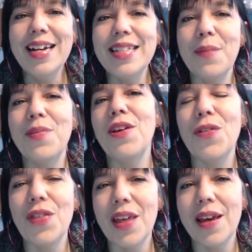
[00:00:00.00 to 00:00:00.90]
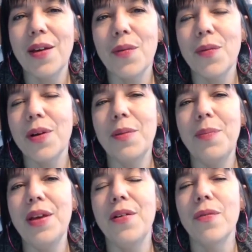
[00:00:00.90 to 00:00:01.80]
something you think would
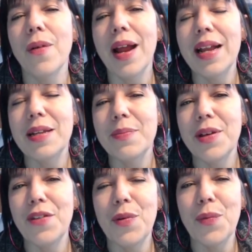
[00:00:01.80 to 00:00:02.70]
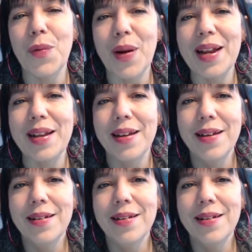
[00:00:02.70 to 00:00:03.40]
be great, but you've been worried